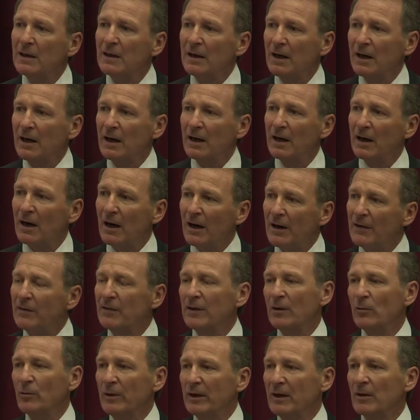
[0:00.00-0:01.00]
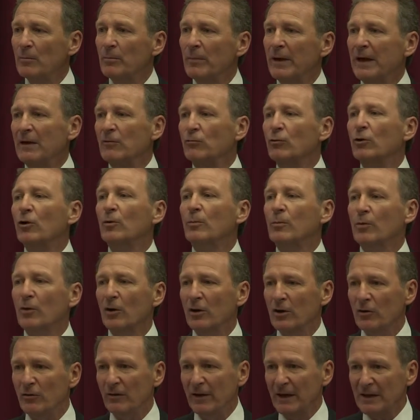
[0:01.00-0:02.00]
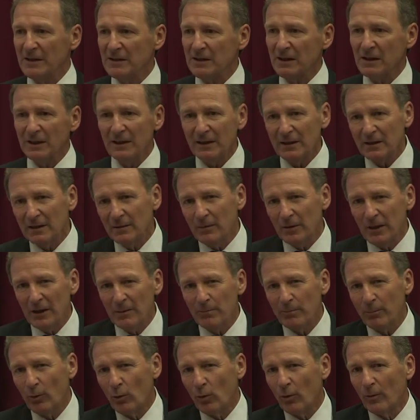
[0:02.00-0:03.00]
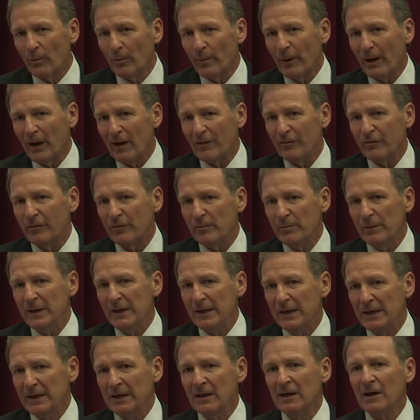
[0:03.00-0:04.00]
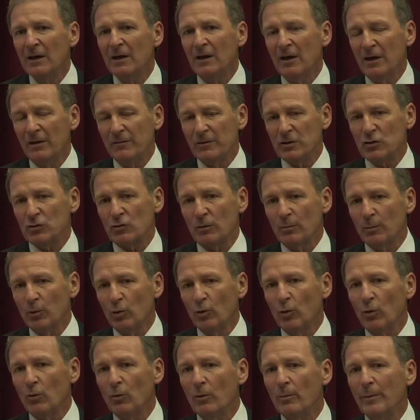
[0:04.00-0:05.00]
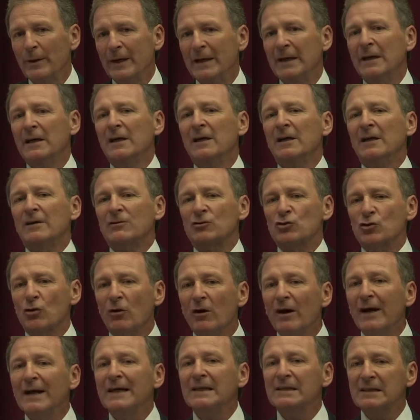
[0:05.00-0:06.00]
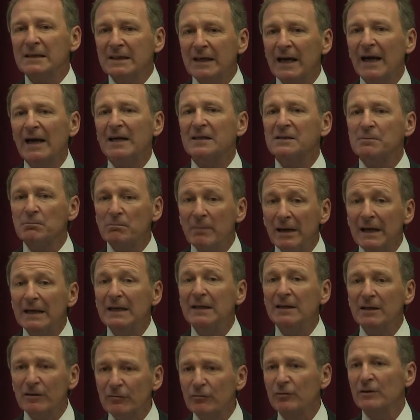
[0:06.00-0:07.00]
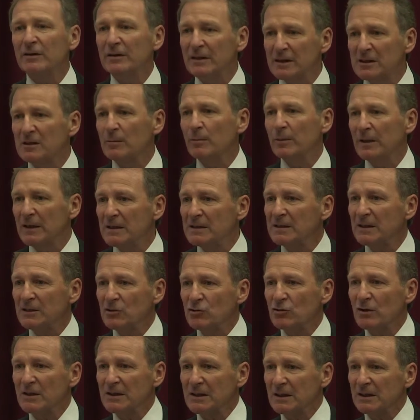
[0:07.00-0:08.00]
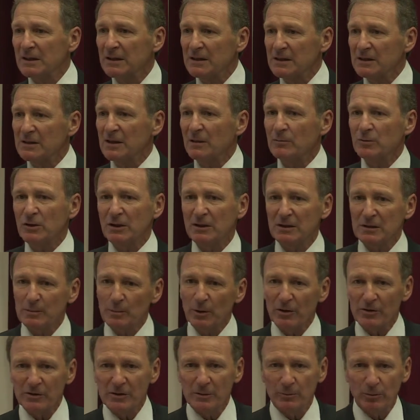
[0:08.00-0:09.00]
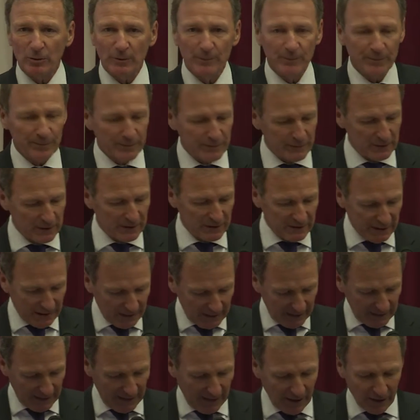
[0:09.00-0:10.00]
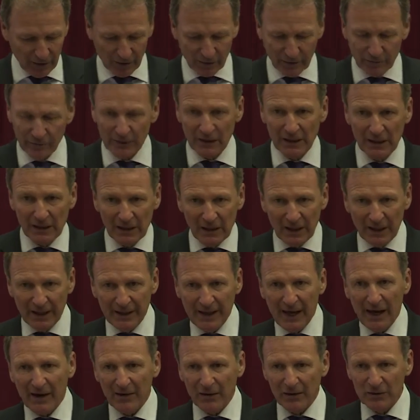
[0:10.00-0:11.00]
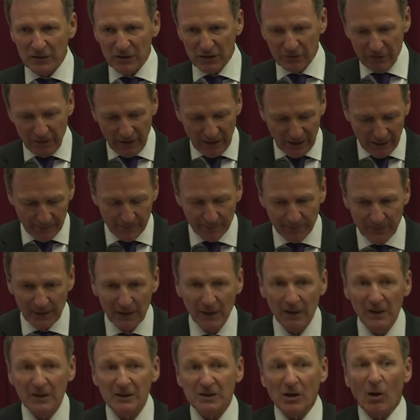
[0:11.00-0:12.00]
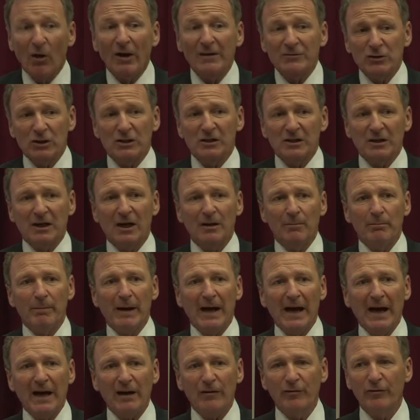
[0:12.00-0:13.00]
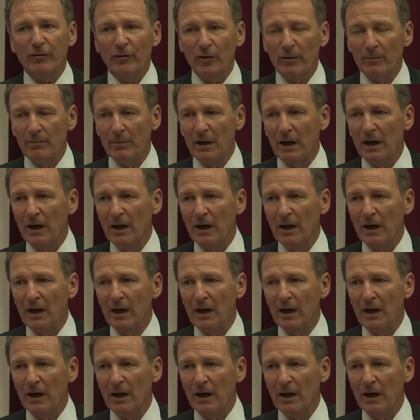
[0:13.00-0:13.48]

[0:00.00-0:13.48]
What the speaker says: I think we can make real progress. And I think the important part for me of this report will be trying to get as many different disciplines interested in this subject as possible, to take it out of a narrow sphere. So I've just come back from